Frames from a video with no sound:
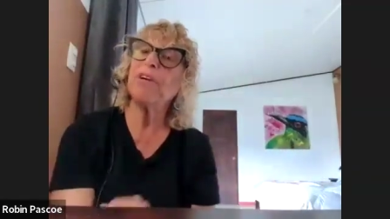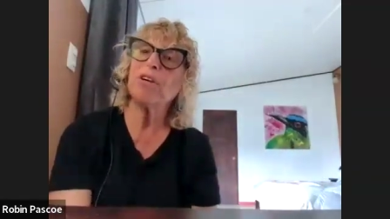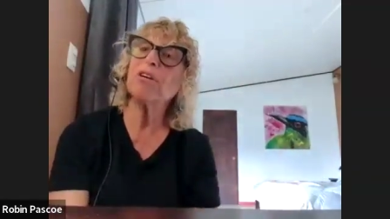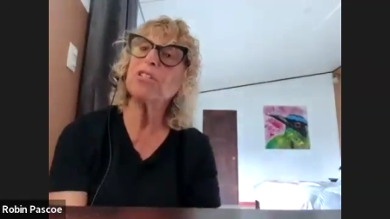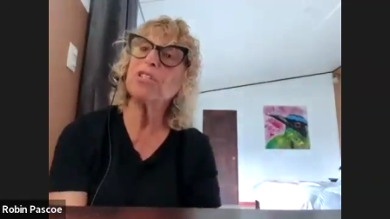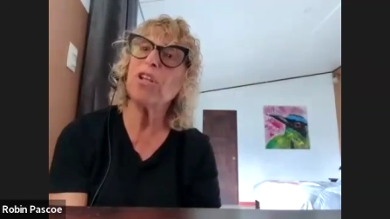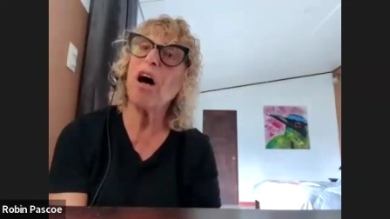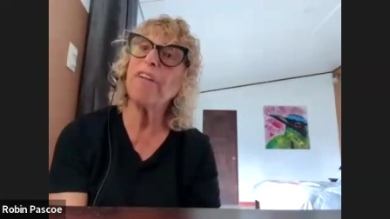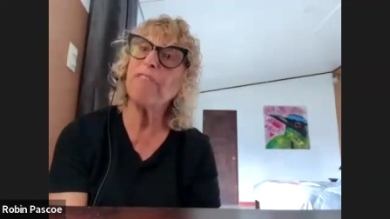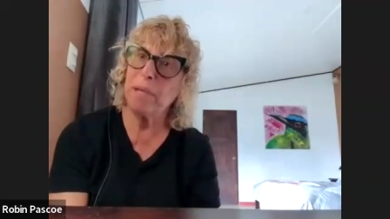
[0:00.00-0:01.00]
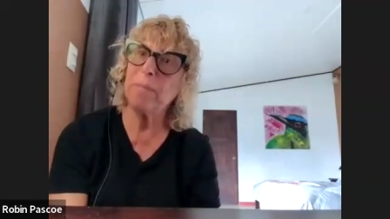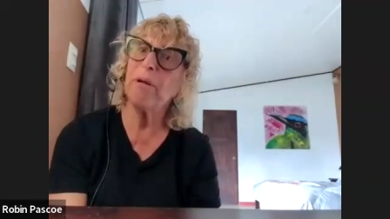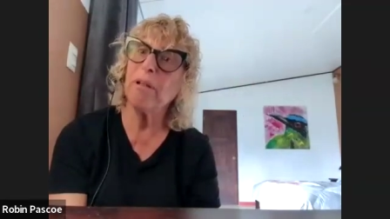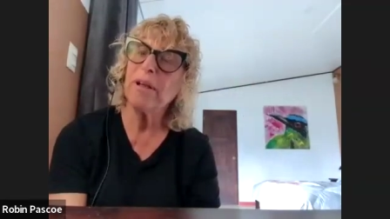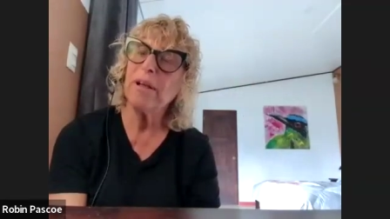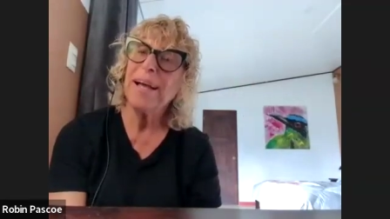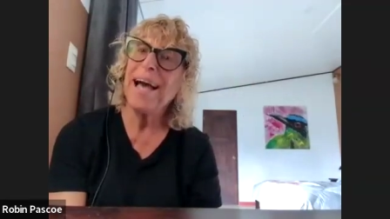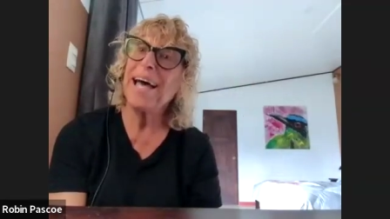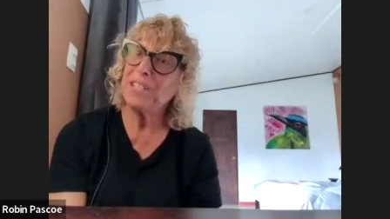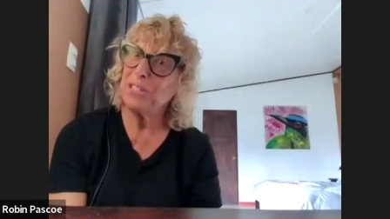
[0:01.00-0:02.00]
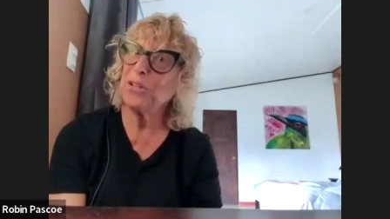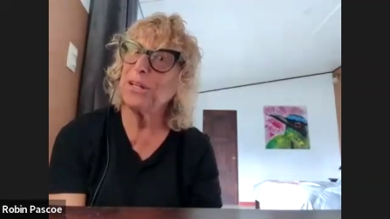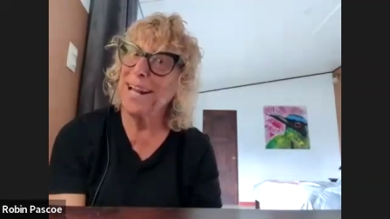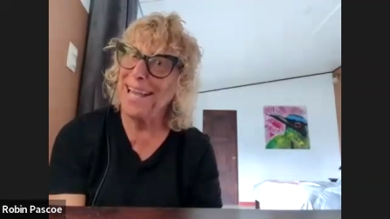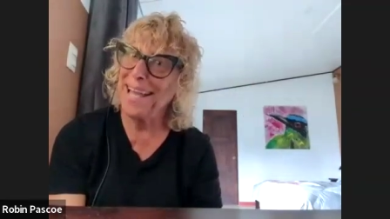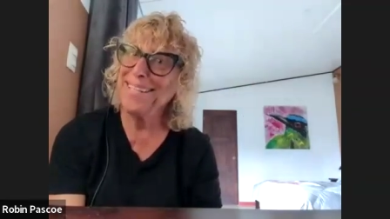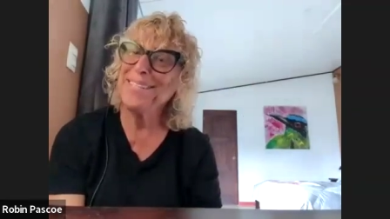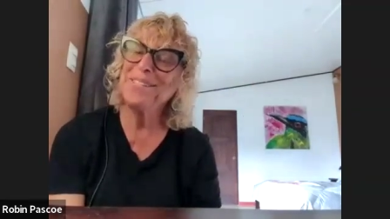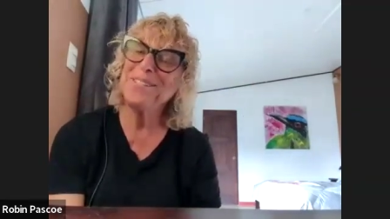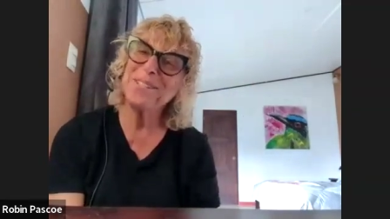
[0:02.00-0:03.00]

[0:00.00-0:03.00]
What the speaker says: encouraged a lot of people at a certain age to